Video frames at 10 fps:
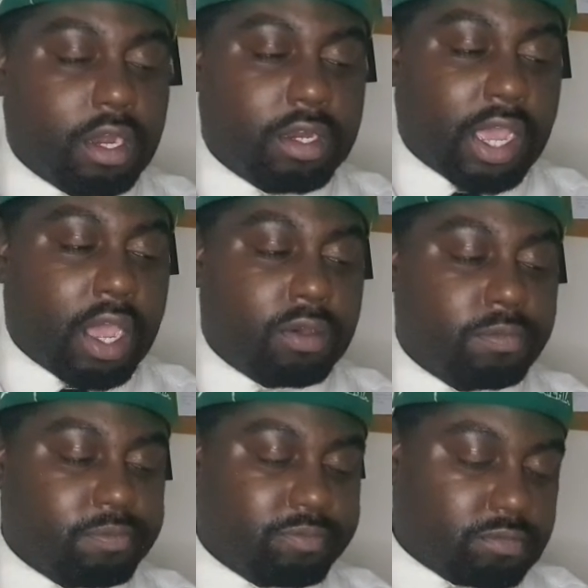
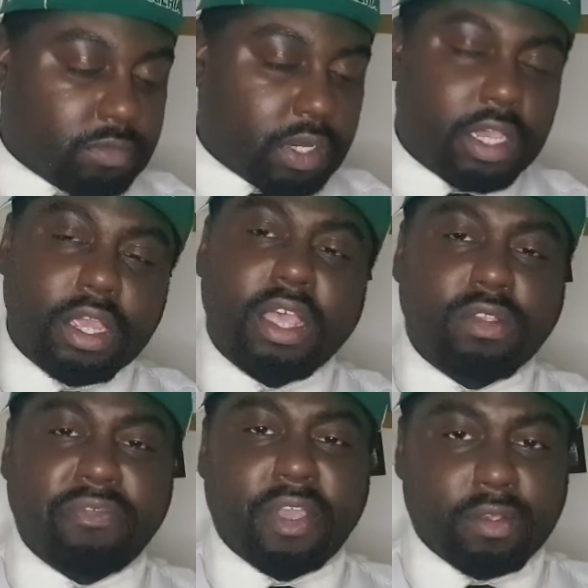Now, here's
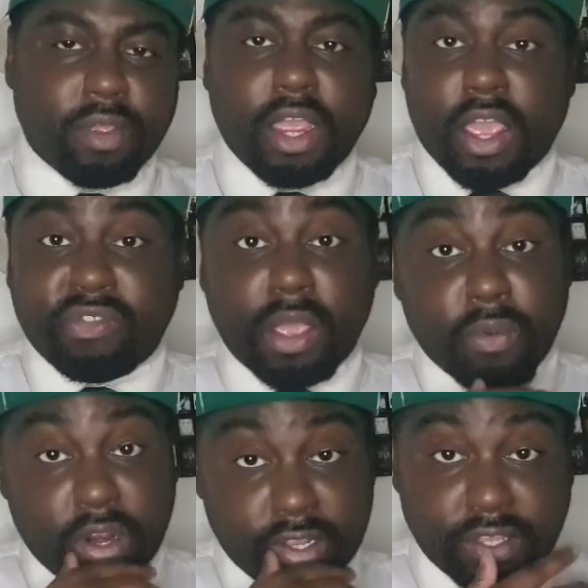the thing. If they were
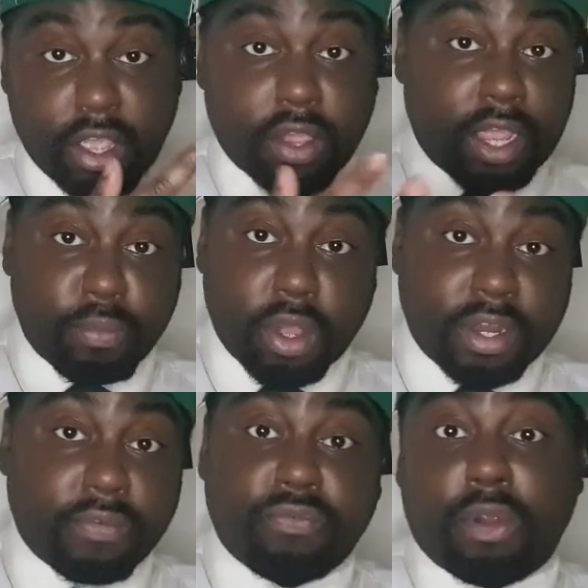going to say, okay, well,
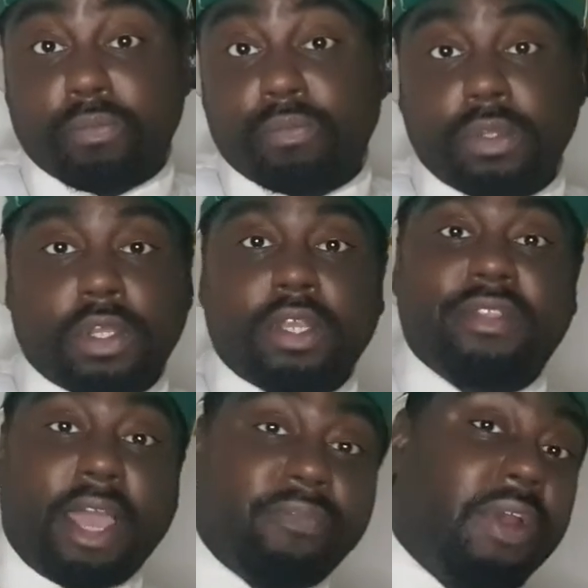they're from
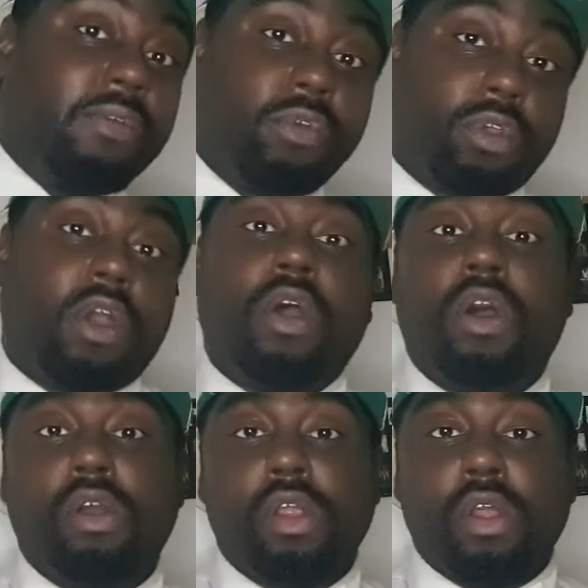South
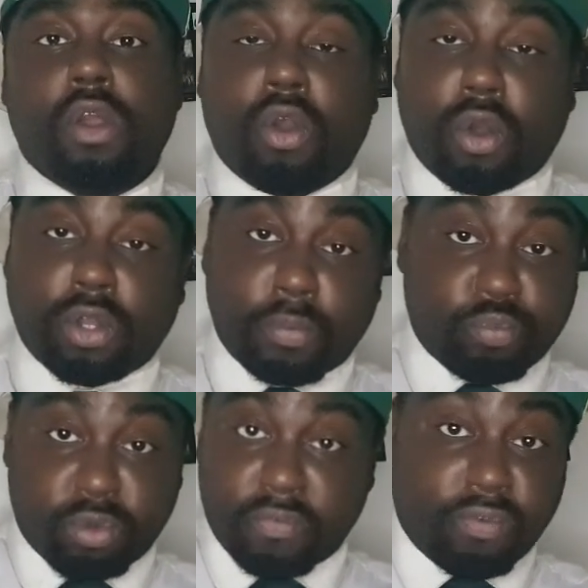Africa, or
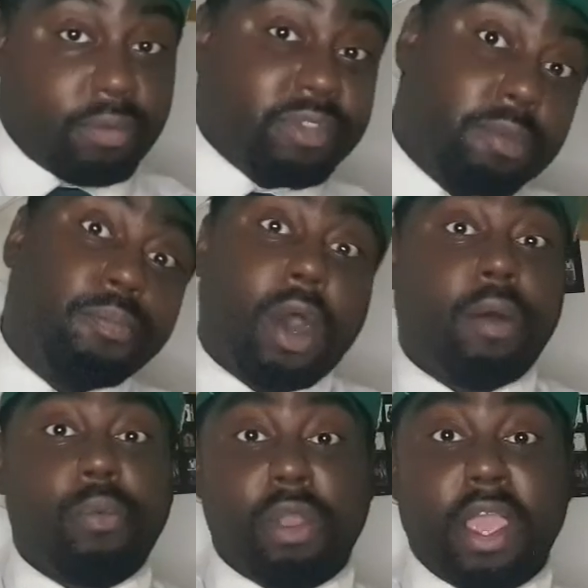they're from
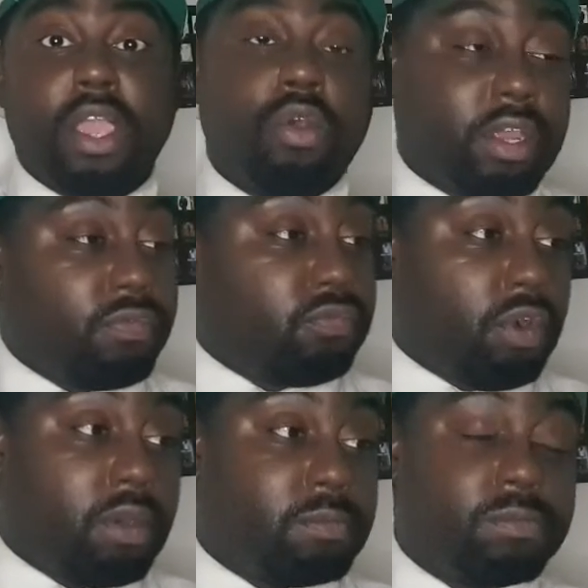Zimbabwe, or they're
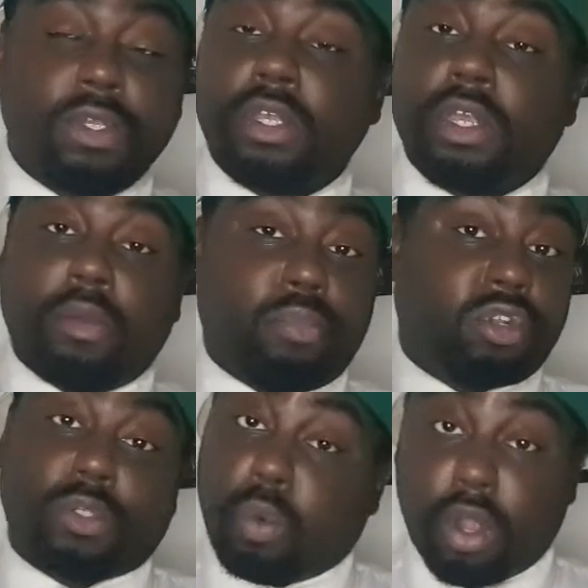from
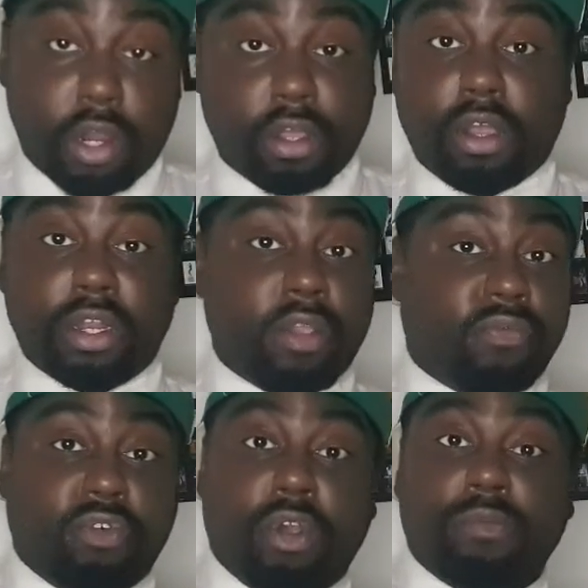Botswana, or they're
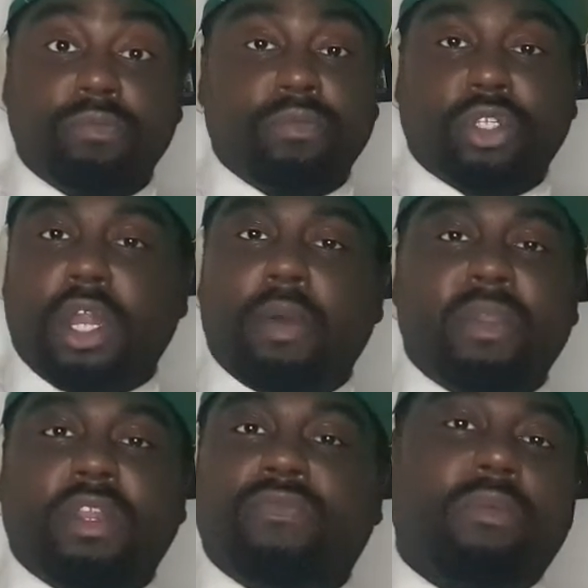from, you know what I
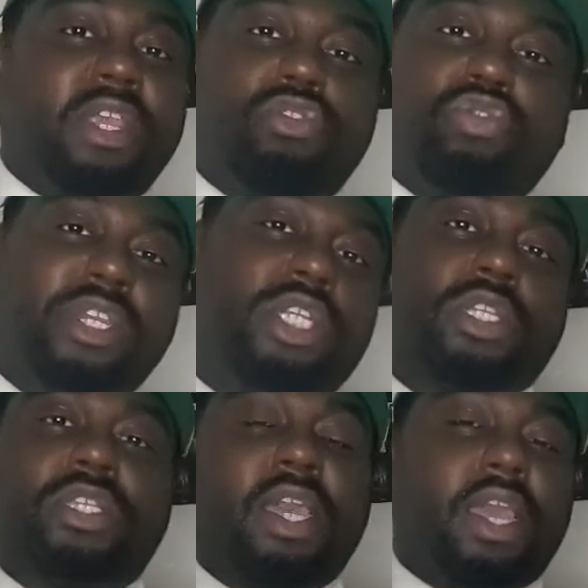mean? From these
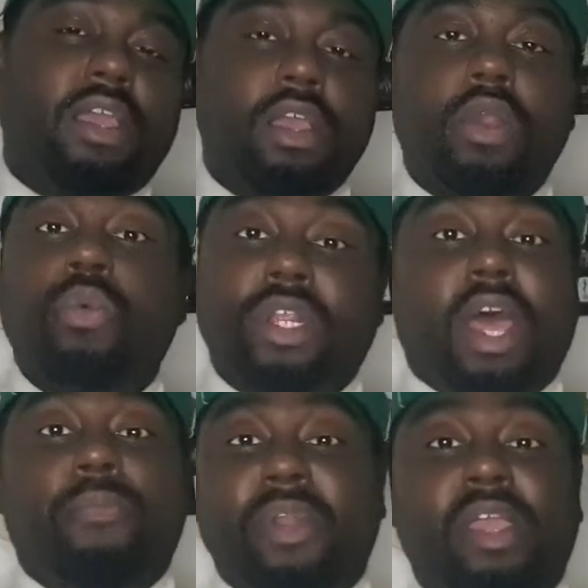regions here, which
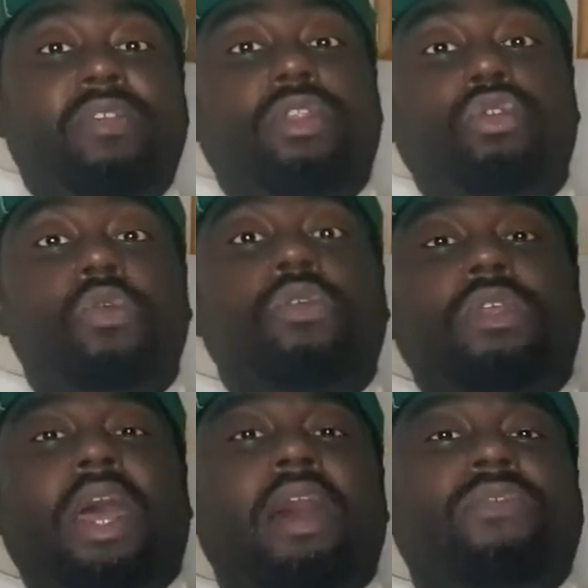I believe they do
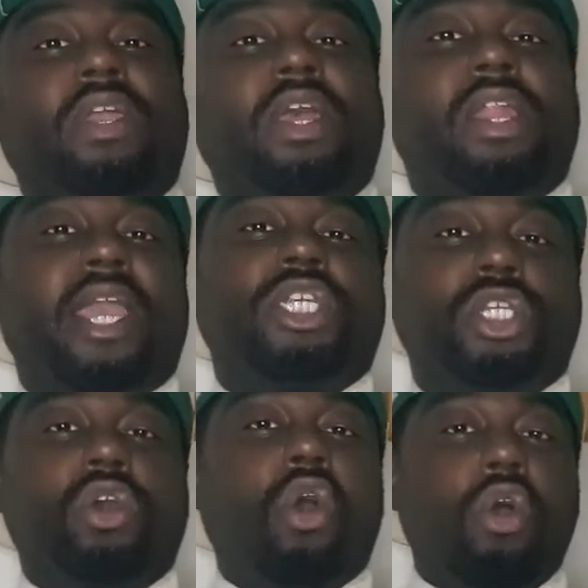have a
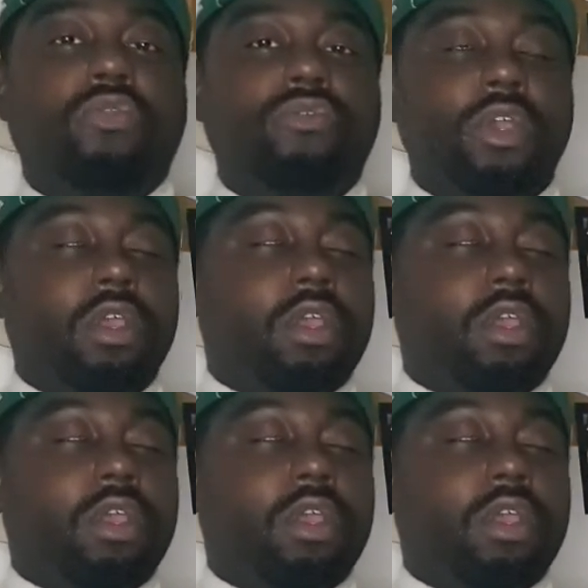collection of